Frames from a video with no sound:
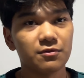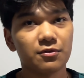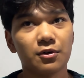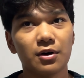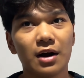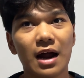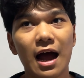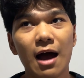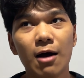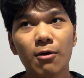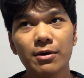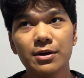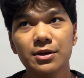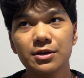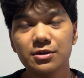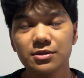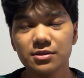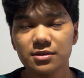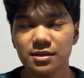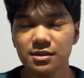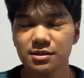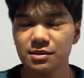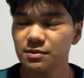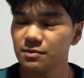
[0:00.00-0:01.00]
for how I
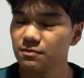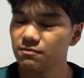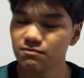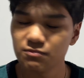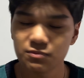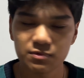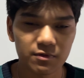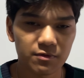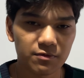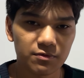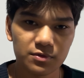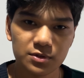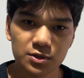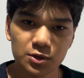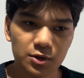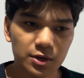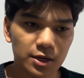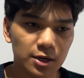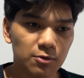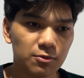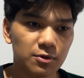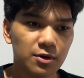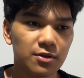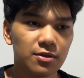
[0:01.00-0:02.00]
use this,
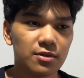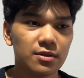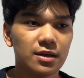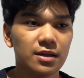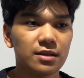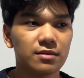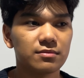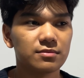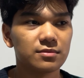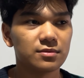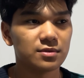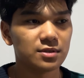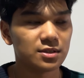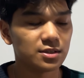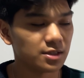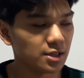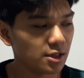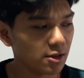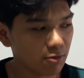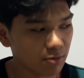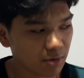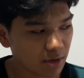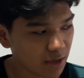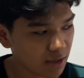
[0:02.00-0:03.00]
totally worth it.
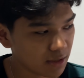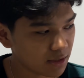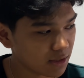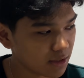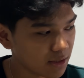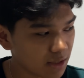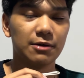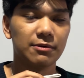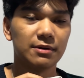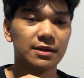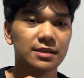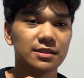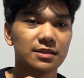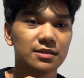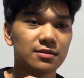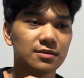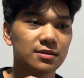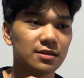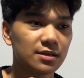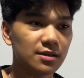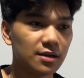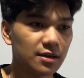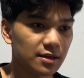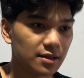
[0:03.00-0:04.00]
Still works. Anyways,
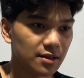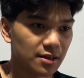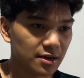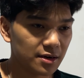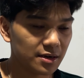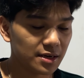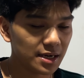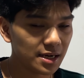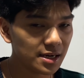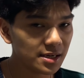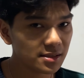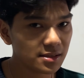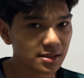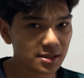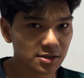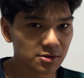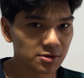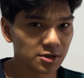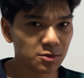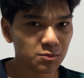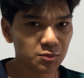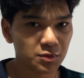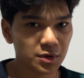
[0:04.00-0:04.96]
there is a screen